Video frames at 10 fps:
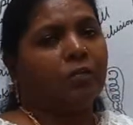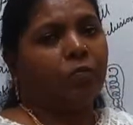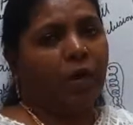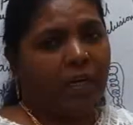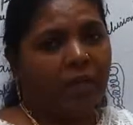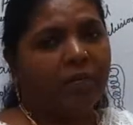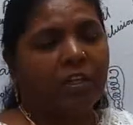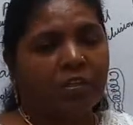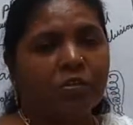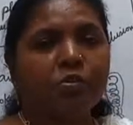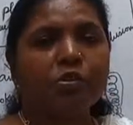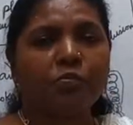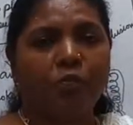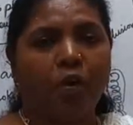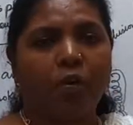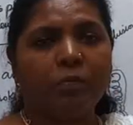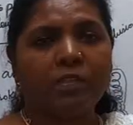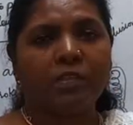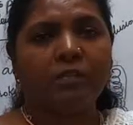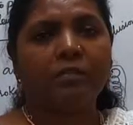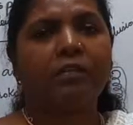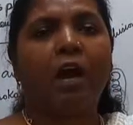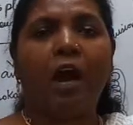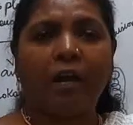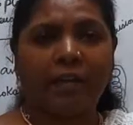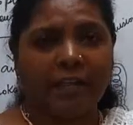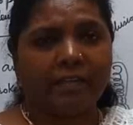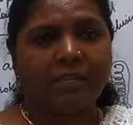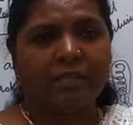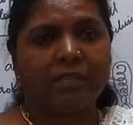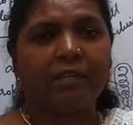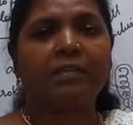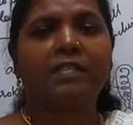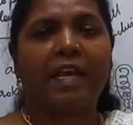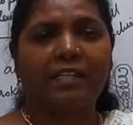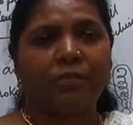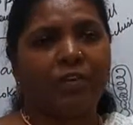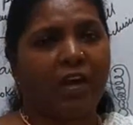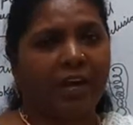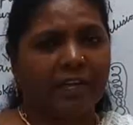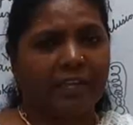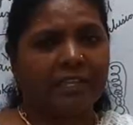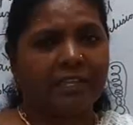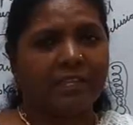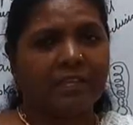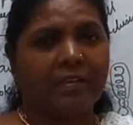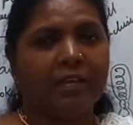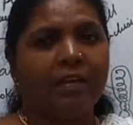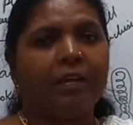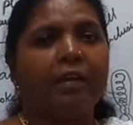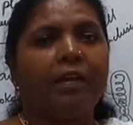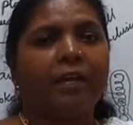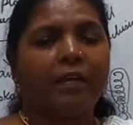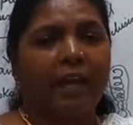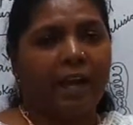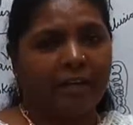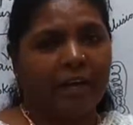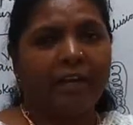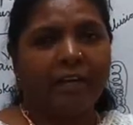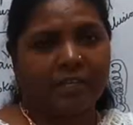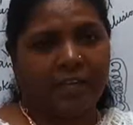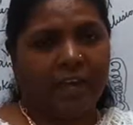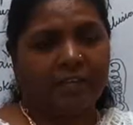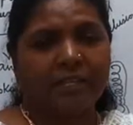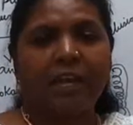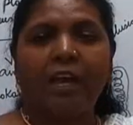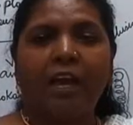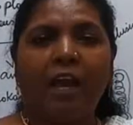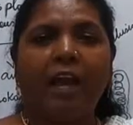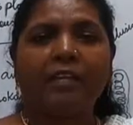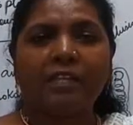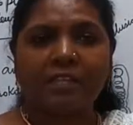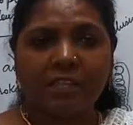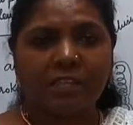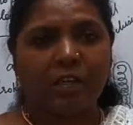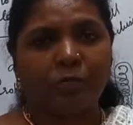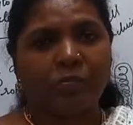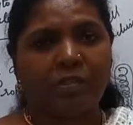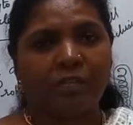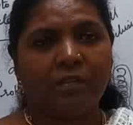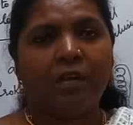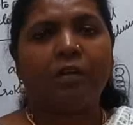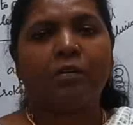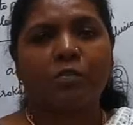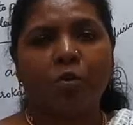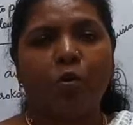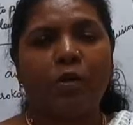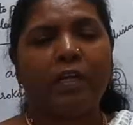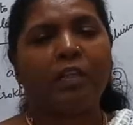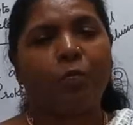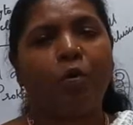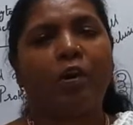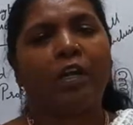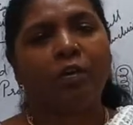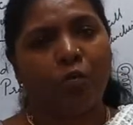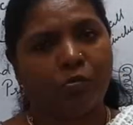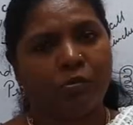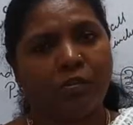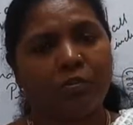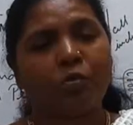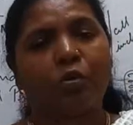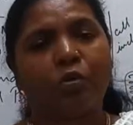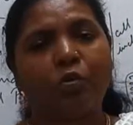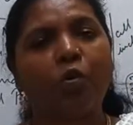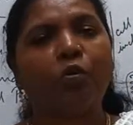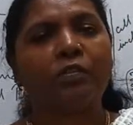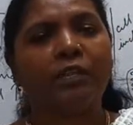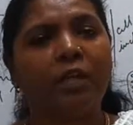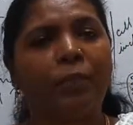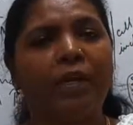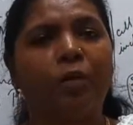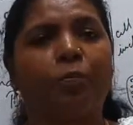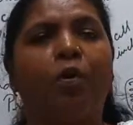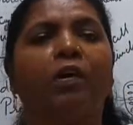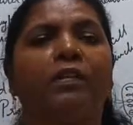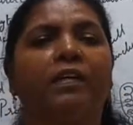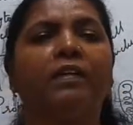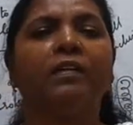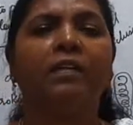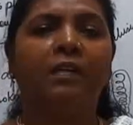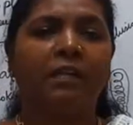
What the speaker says: Only when the tissue is formed, the organs, the size of the organs can attain its size. And the systems, slowly the body grows. So the growth depends upon the